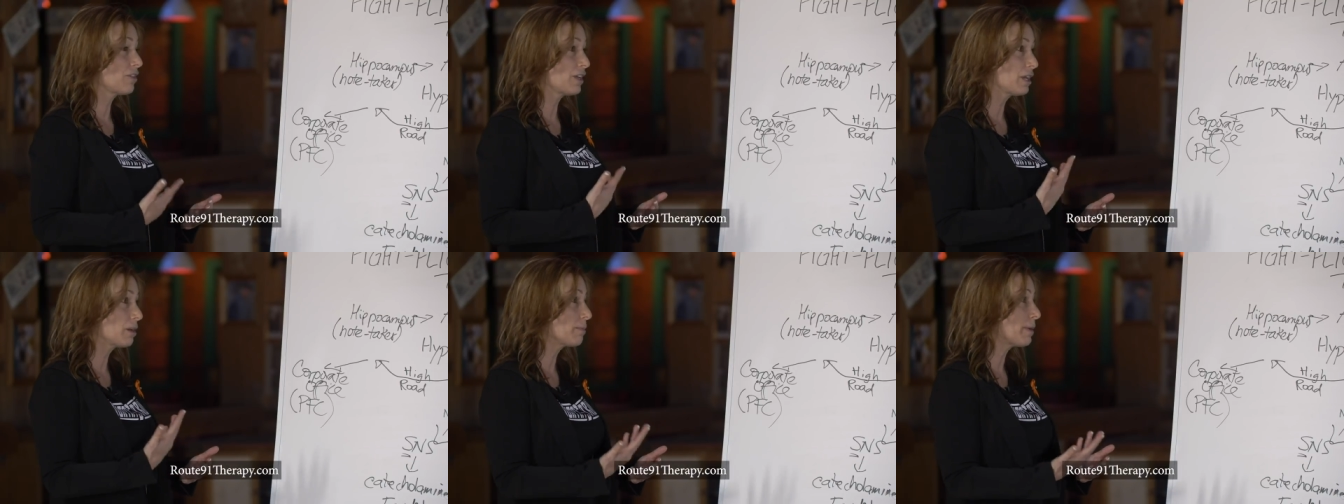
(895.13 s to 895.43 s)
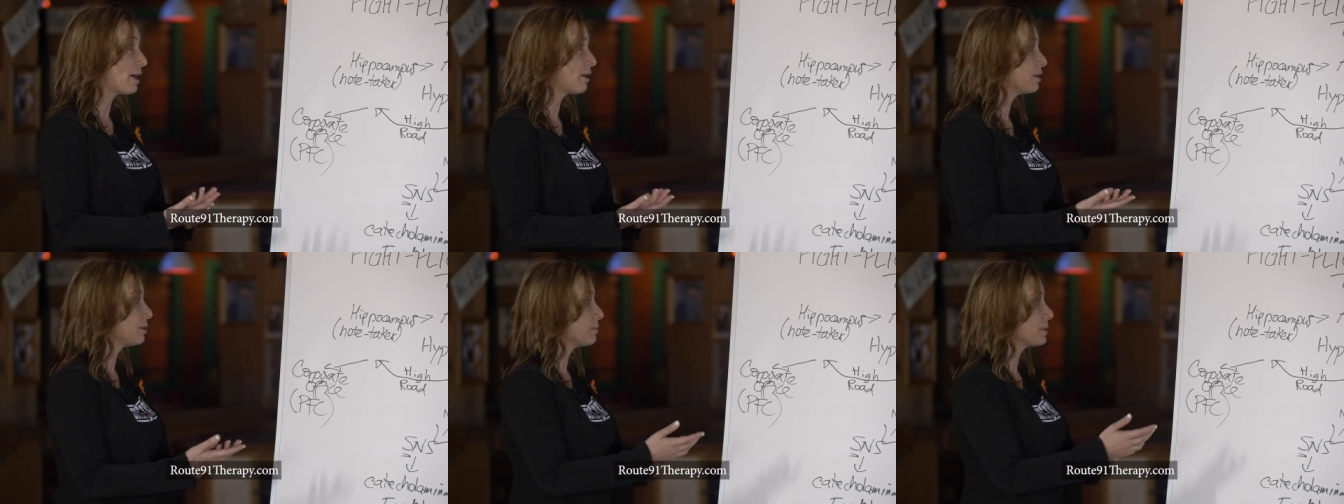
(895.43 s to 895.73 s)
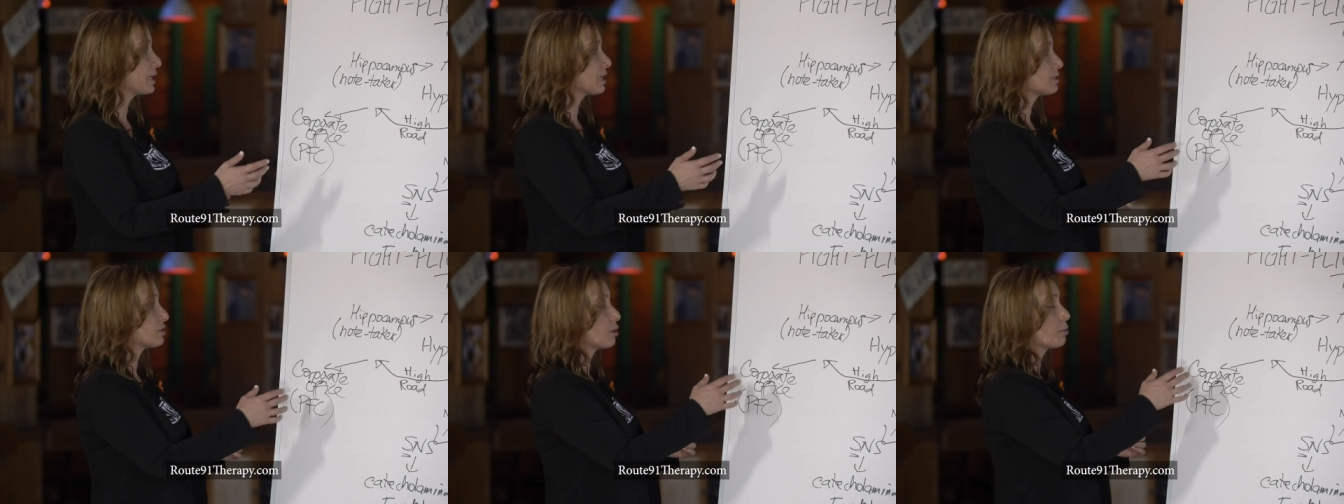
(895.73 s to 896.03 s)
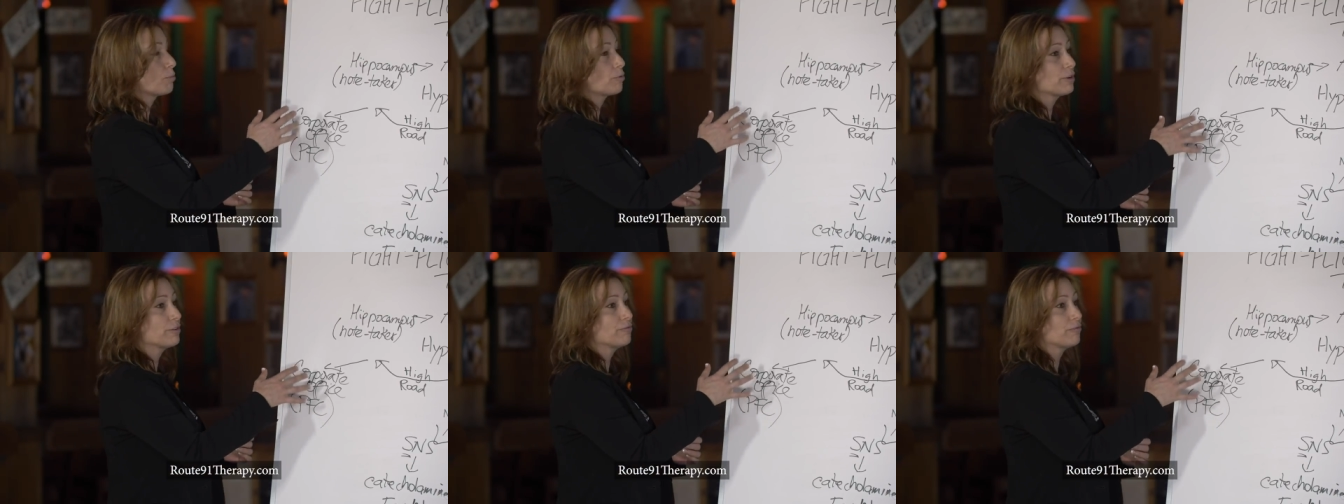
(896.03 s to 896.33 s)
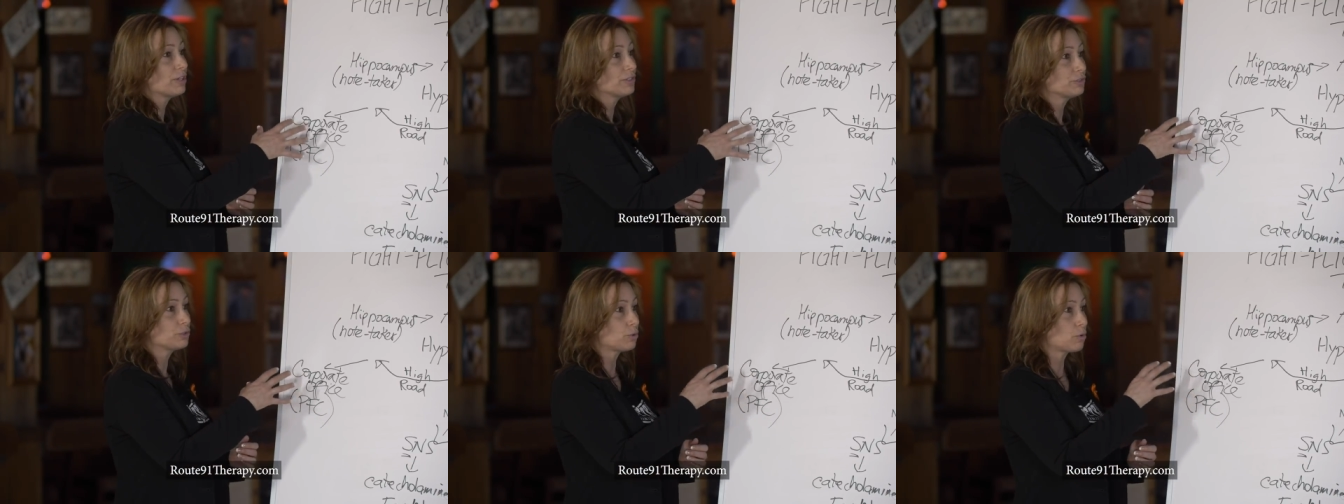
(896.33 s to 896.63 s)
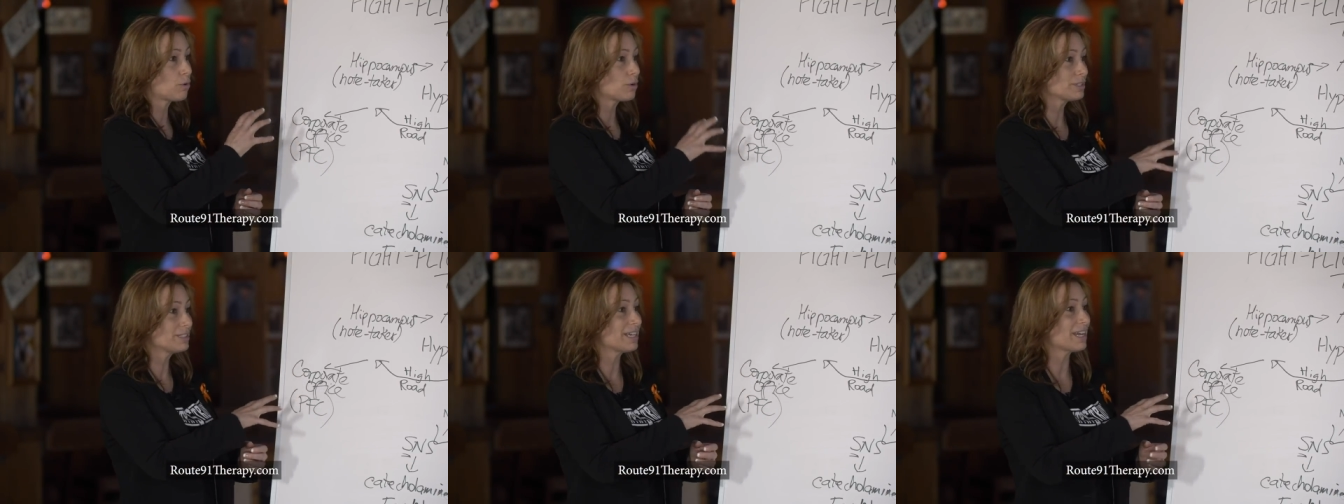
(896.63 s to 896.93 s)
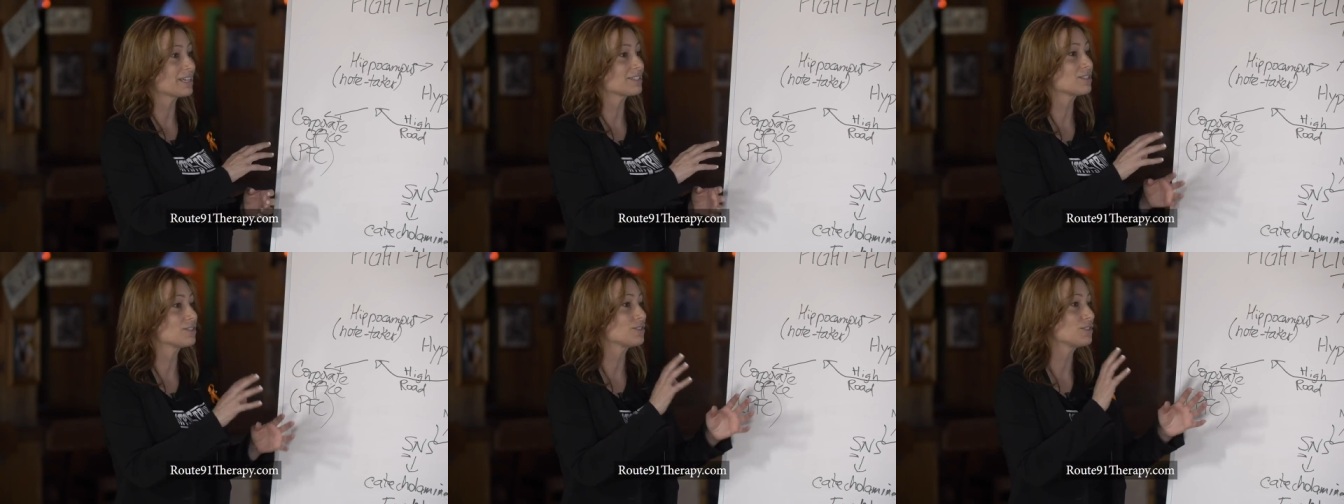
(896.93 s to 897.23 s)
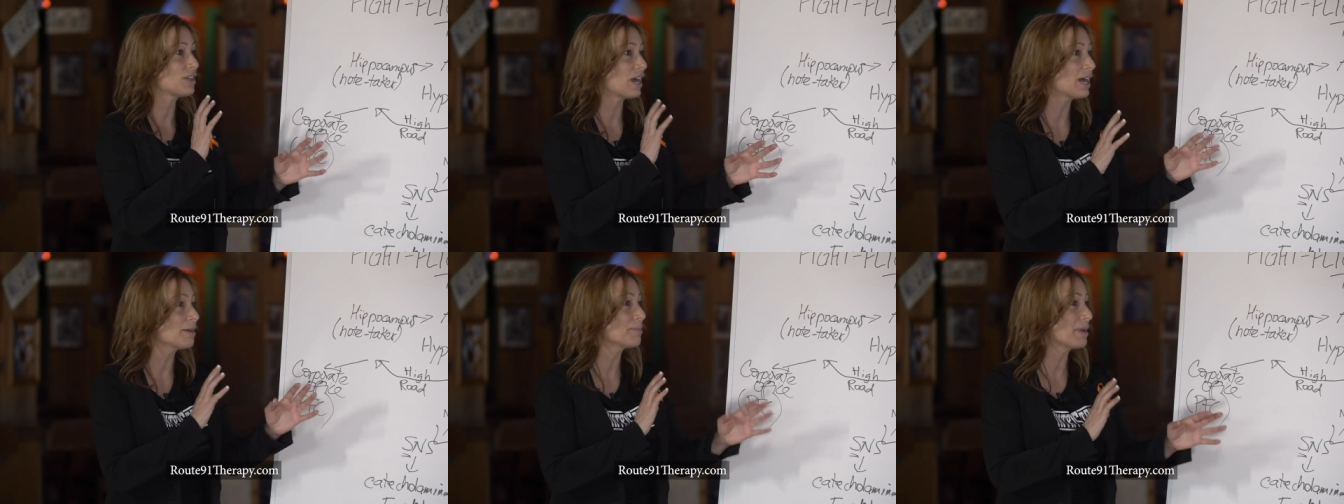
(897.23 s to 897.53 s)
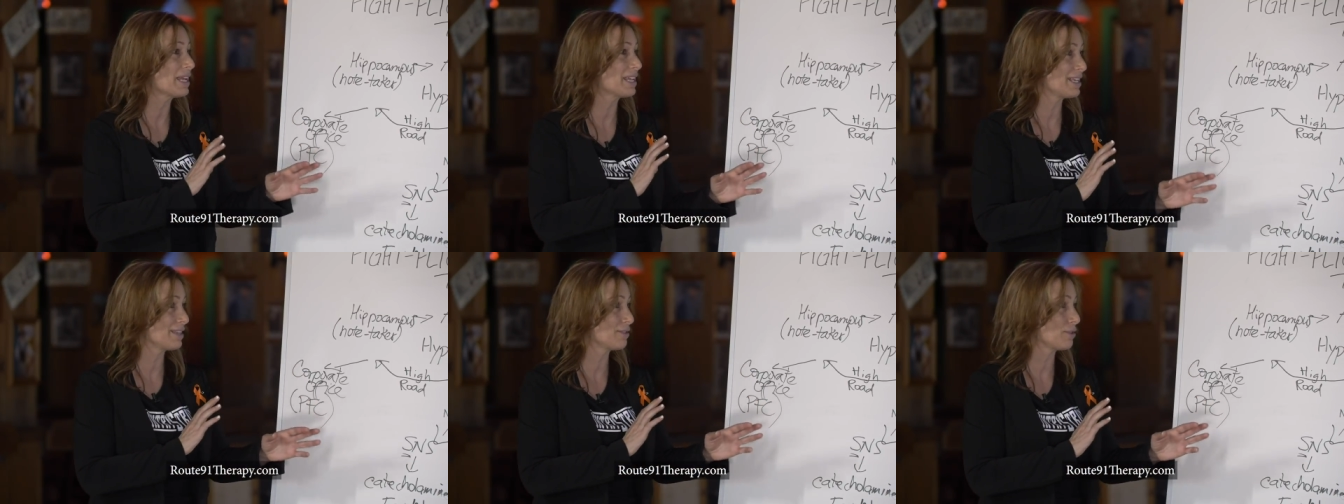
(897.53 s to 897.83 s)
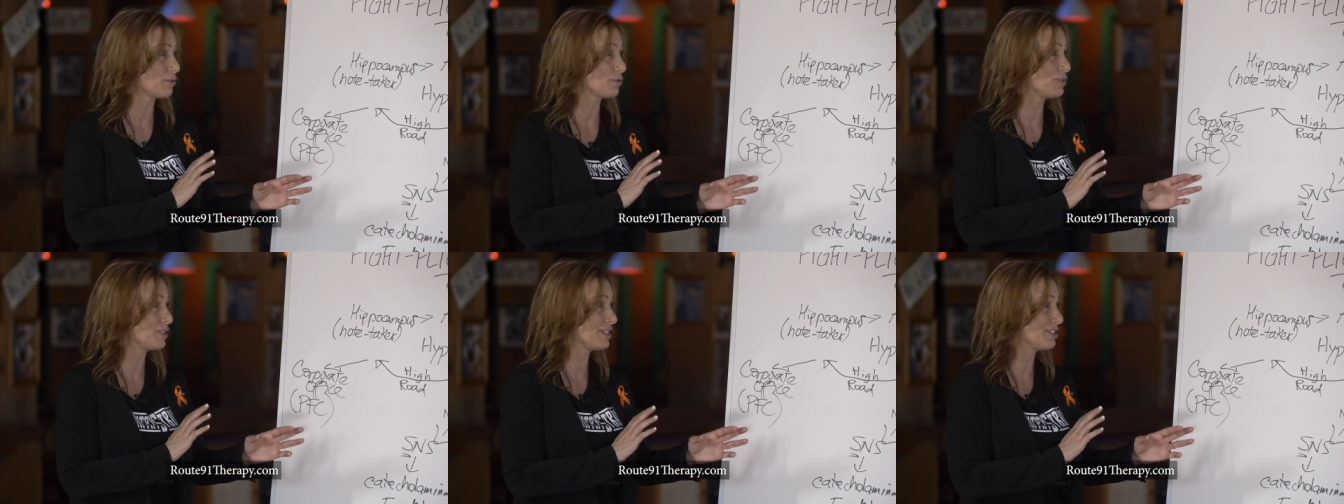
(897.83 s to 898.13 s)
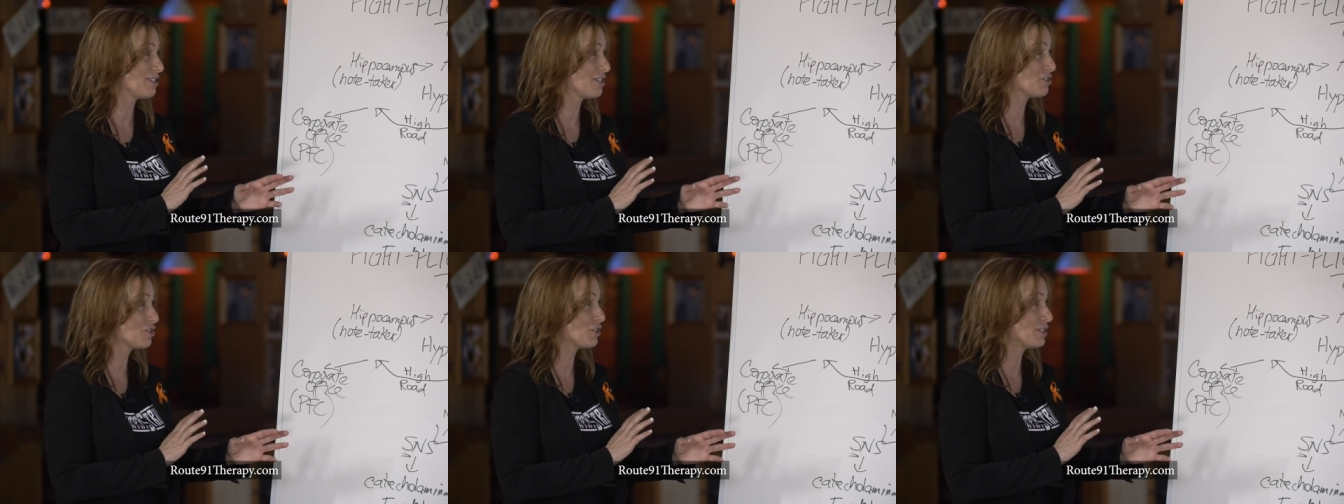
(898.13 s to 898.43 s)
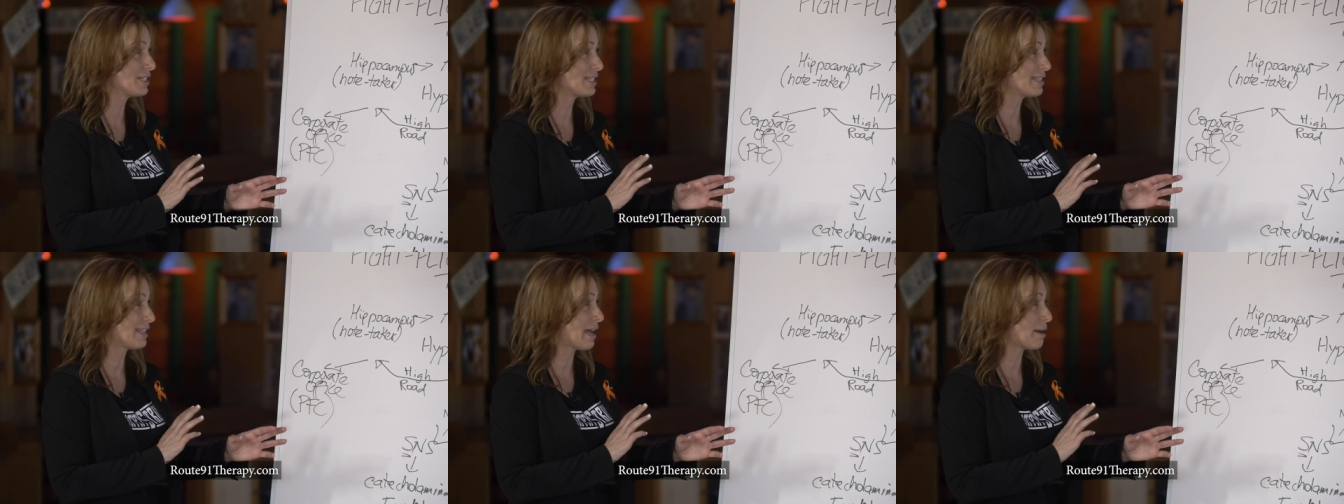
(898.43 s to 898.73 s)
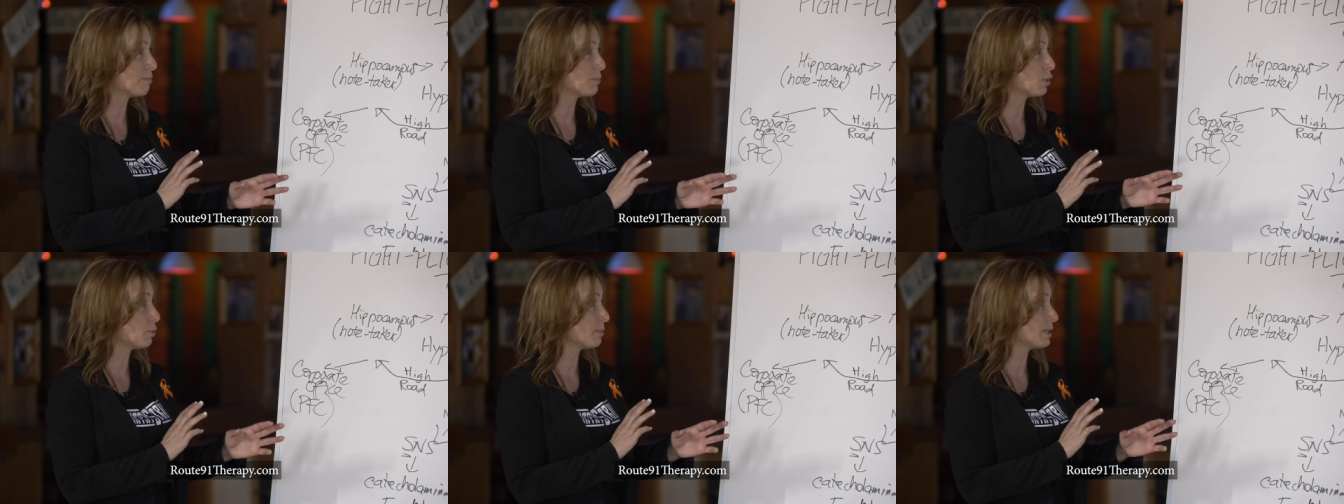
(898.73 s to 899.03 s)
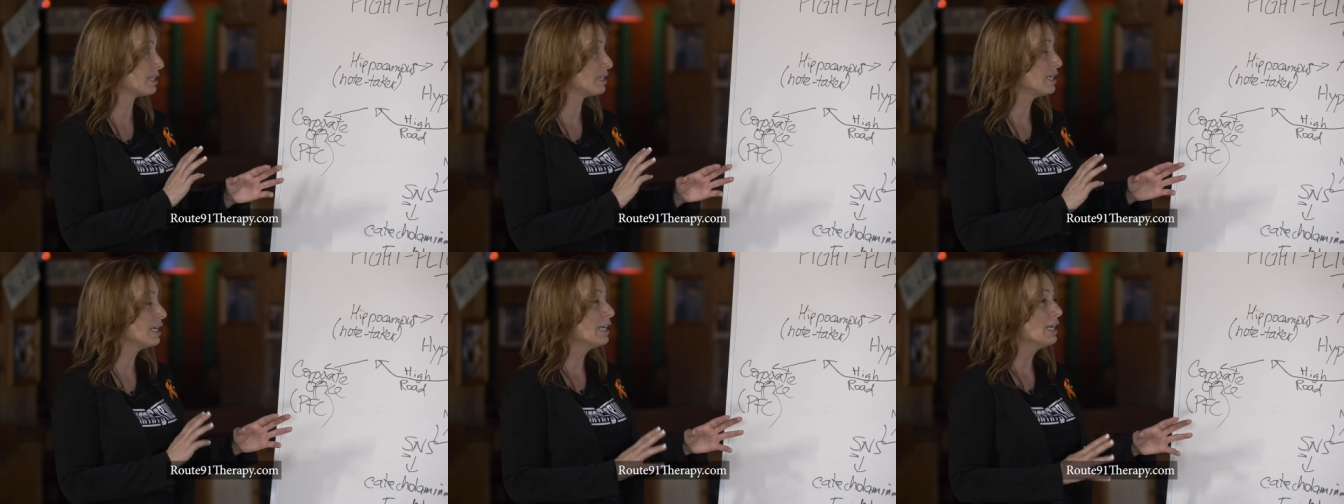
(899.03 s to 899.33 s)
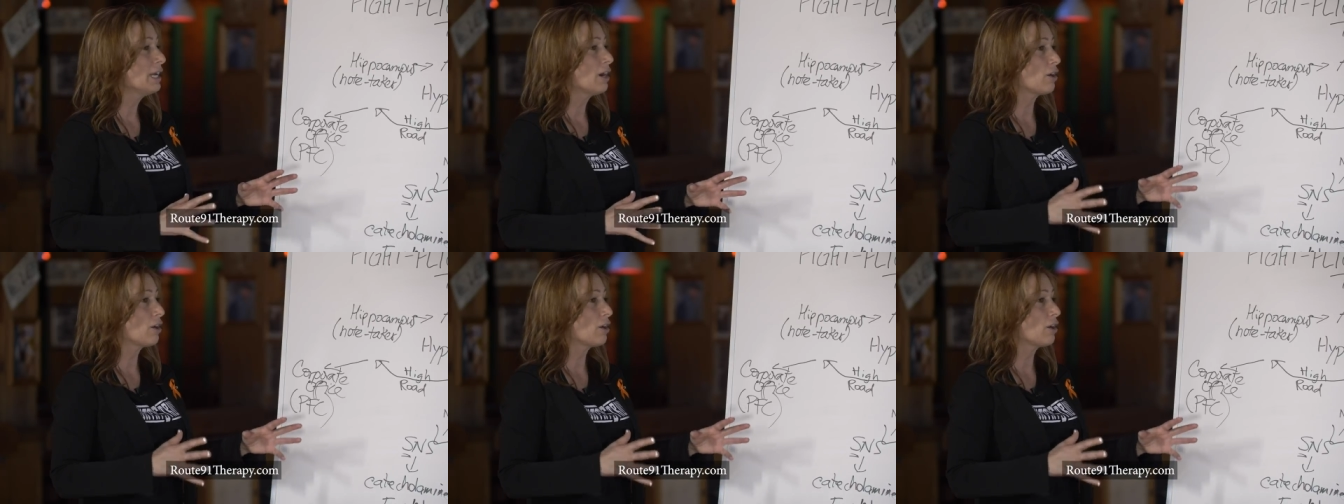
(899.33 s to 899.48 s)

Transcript: think about it because our prefrontal cortex is not making those decisions in that moment.